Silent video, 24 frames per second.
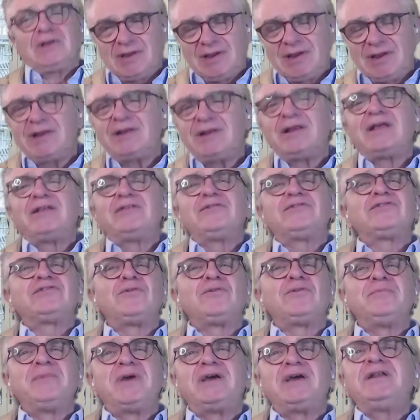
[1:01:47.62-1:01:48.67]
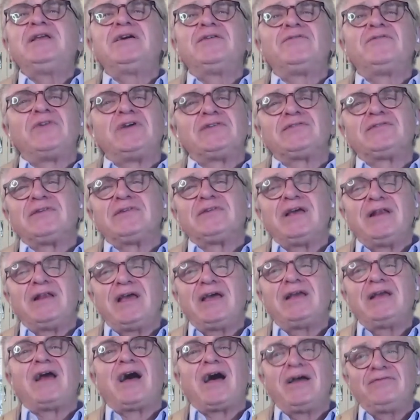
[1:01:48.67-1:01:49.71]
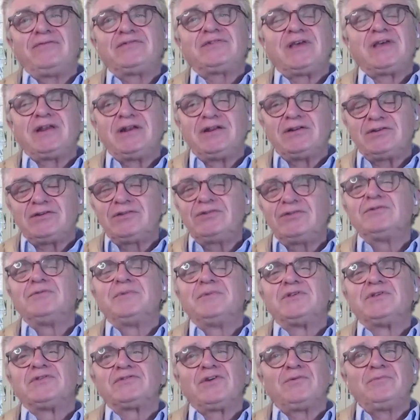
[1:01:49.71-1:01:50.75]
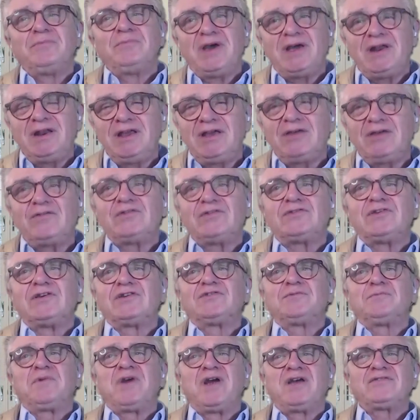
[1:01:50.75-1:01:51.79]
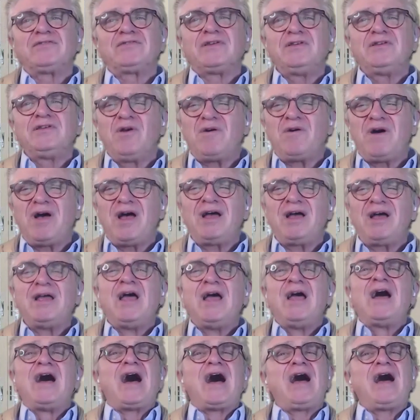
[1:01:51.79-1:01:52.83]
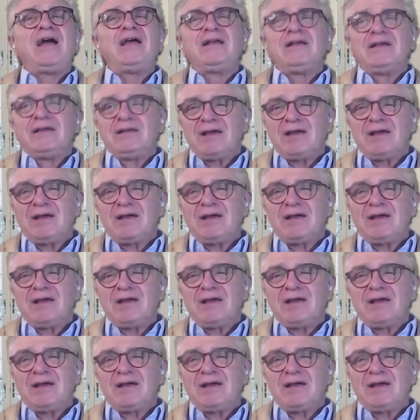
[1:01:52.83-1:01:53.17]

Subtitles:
and so many of us, and I've said it too, but so many of us express, I